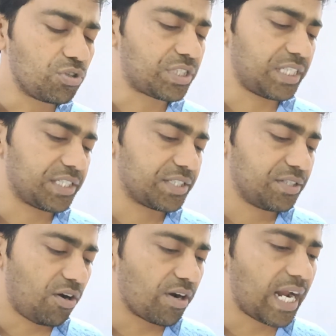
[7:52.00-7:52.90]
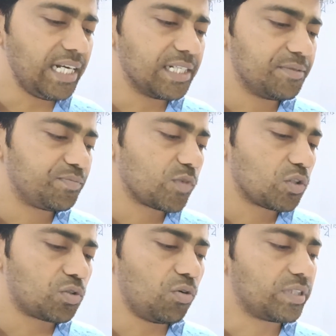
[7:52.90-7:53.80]
questions. All right,
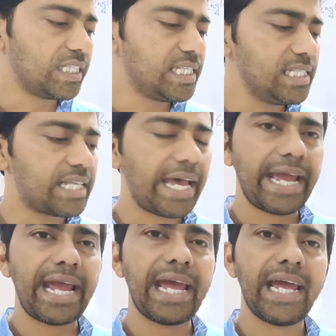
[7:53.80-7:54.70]
so this is the